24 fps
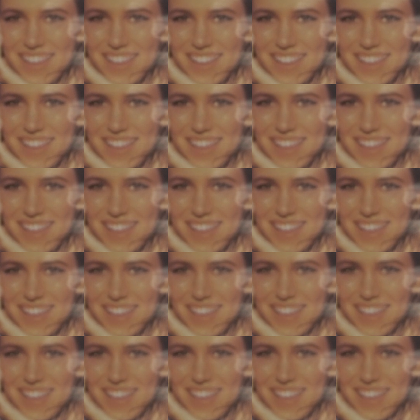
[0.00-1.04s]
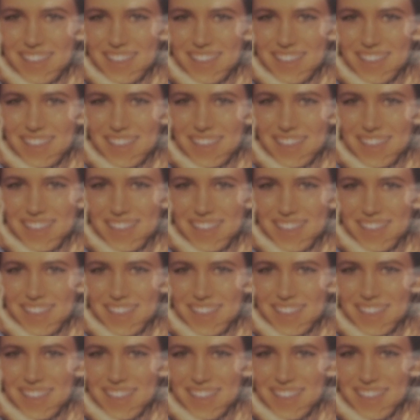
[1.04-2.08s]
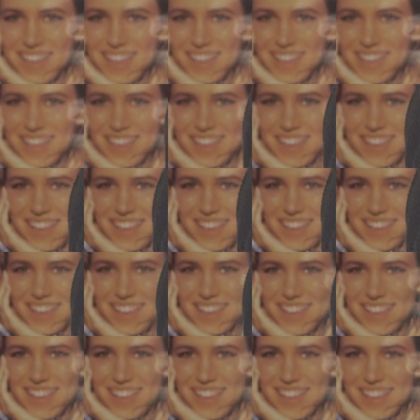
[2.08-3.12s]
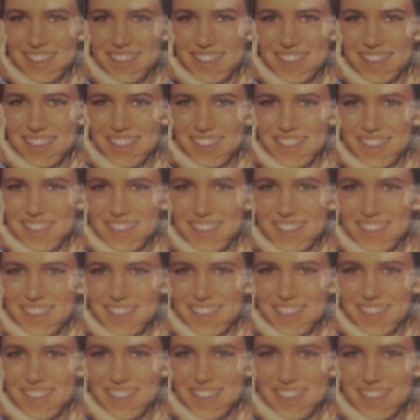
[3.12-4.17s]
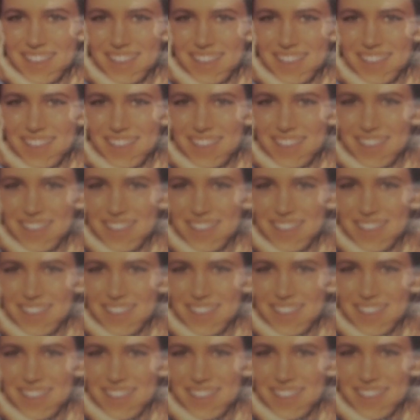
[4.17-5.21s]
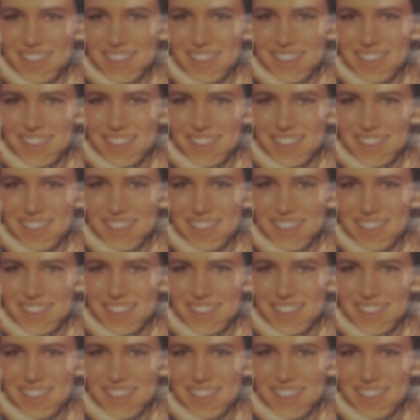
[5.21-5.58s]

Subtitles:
The person shown says nothing.